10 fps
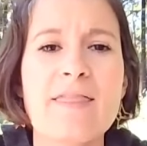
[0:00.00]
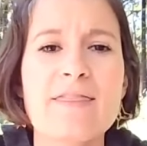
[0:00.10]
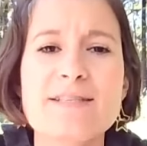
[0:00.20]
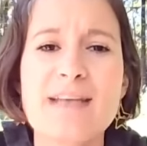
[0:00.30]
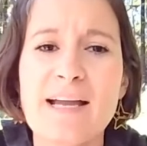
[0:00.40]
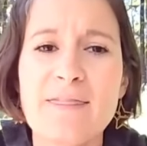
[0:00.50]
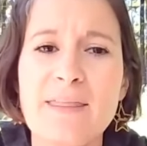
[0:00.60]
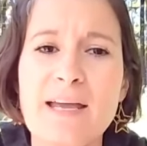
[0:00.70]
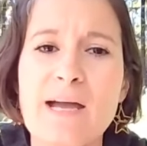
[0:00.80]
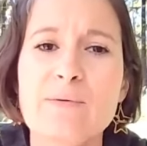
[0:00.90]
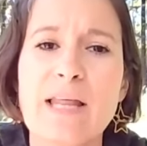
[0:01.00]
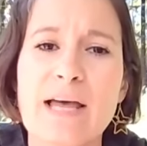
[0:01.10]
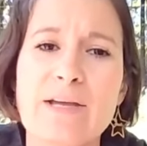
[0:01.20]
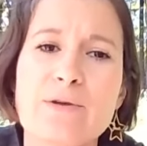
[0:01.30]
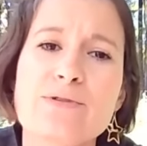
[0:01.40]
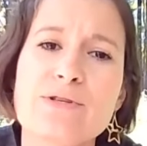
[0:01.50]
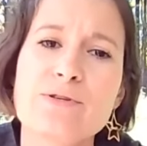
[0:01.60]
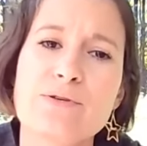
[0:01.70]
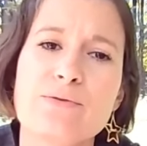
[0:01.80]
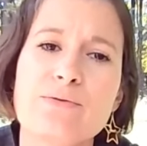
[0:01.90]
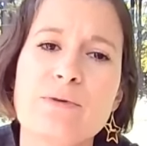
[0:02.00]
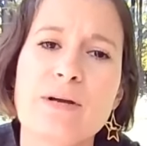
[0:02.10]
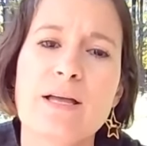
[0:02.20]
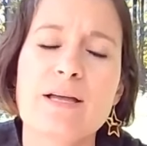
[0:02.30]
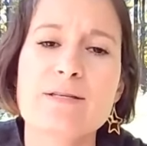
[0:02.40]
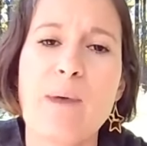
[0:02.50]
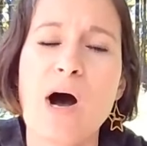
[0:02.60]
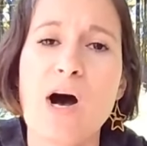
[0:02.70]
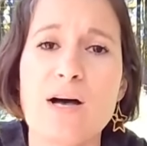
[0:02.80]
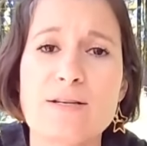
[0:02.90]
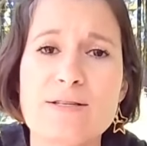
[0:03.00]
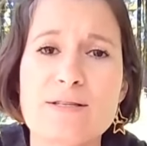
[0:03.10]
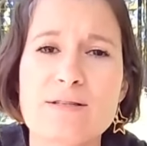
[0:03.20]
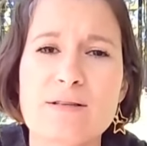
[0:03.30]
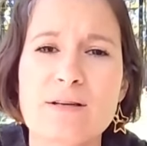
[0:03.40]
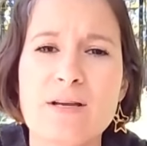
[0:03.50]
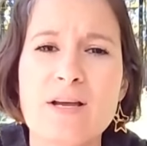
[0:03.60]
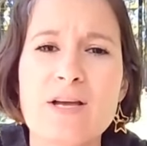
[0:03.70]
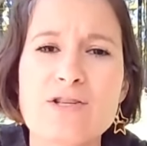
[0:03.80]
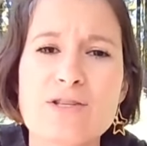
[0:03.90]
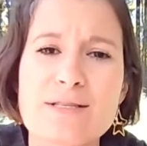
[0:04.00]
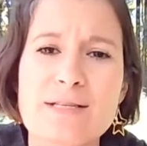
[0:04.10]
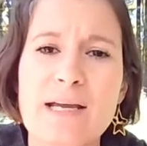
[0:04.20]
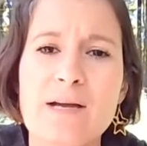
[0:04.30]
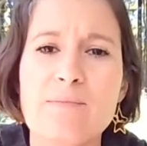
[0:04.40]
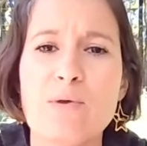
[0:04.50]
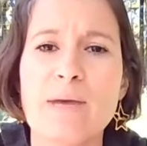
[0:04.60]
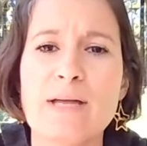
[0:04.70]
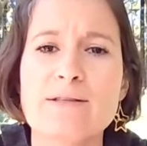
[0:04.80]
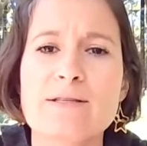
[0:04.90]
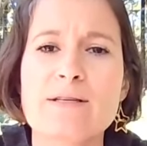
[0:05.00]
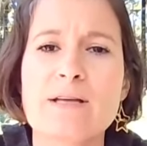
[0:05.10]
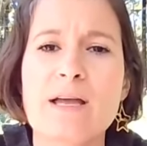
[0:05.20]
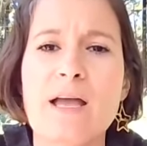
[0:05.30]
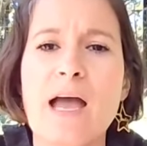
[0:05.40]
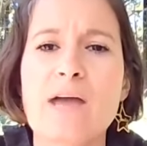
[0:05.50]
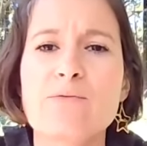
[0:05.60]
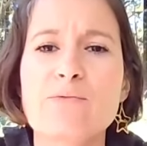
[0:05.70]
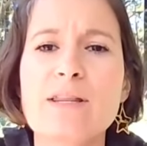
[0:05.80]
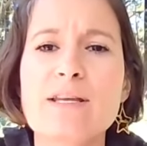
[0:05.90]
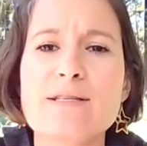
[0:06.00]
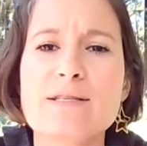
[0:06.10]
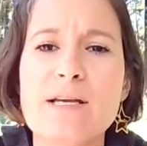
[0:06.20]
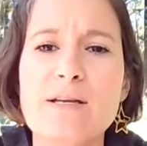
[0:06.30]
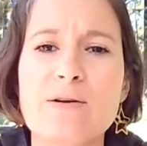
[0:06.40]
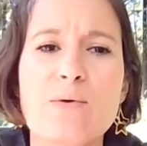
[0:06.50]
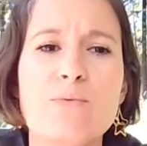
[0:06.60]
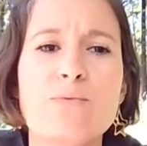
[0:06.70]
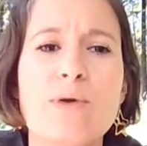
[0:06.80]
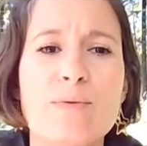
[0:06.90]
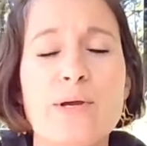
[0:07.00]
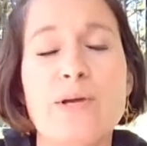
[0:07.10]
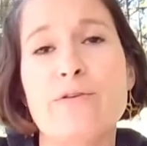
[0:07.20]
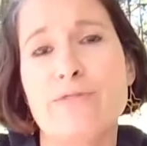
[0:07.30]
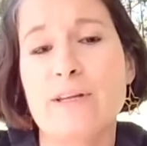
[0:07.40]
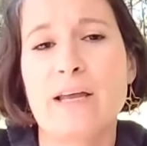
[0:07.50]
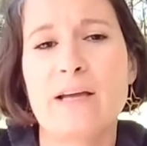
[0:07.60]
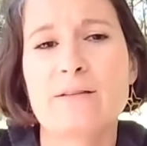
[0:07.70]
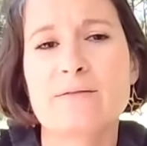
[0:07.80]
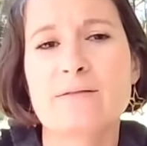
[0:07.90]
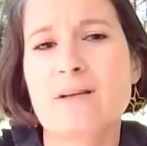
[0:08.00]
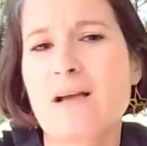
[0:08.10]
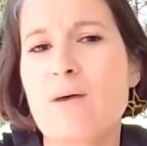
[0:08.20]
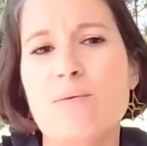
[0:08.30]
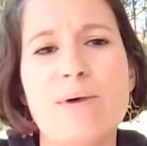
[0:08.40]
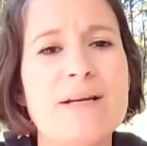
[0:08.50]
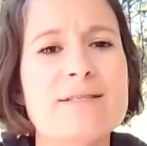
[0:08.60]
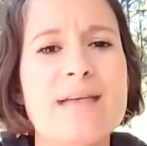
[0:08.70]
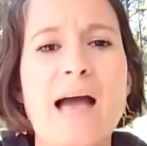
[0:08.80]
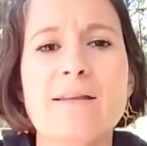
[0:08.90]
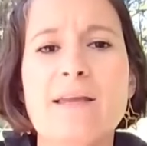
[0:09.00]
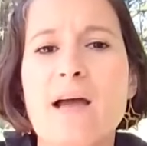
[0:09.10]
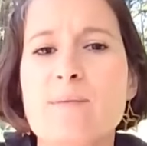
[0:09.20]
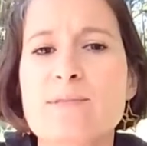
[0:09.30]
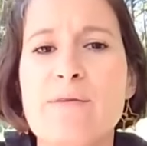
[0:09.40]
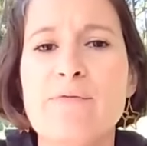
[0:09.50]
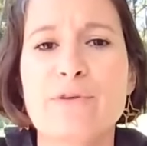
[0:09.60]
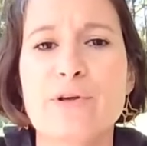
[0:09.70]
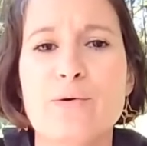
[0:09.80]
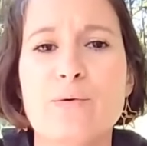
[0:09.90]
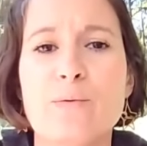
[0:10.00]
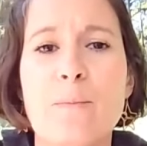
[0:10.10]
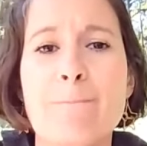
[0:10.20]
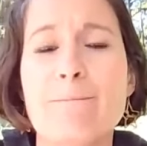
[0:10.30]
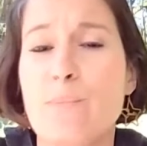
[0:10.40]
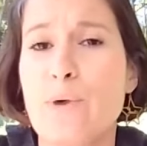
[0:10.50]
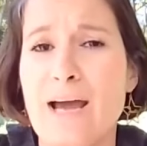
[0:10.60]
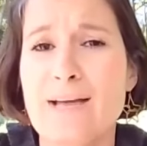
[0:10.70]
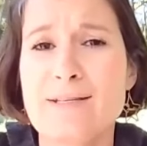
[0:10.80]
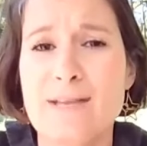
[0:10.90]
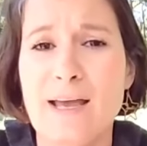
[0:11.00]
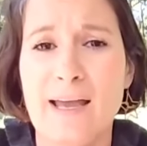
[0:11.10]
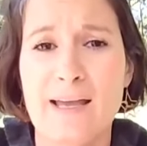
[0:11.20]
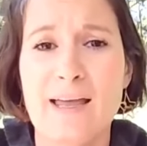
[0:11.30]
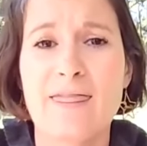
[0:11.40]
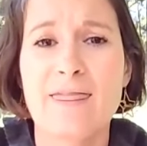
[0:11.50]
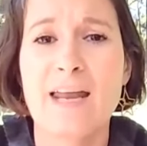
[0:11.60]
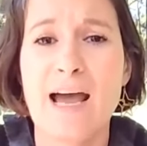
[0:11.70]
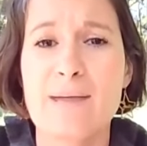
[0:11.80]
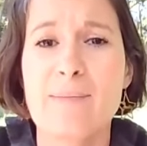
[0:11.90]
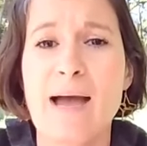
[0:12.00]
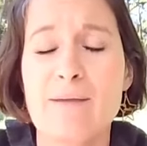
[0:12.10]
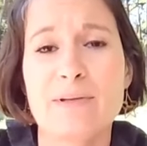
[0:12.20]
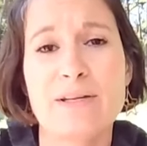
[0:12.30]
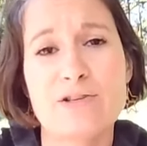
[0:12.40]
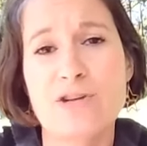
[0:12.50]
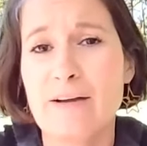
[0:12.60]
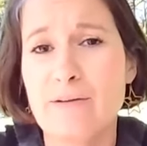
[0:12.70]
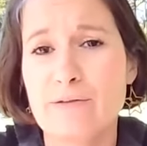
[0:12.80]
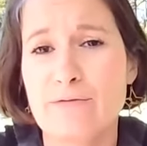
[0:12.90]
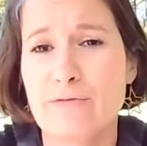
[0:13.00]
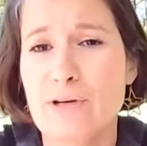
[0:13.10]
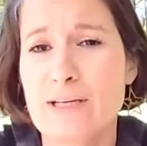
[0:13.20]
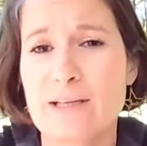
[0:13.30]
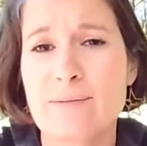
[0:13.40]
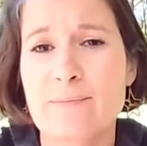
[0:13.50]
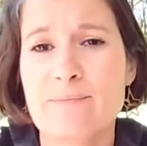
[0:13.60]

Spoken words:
The second thing I would like you to do is pause. Just take a moment and really sit with what you're feeling. What exactly comes up for you when I say that I am happily child-free?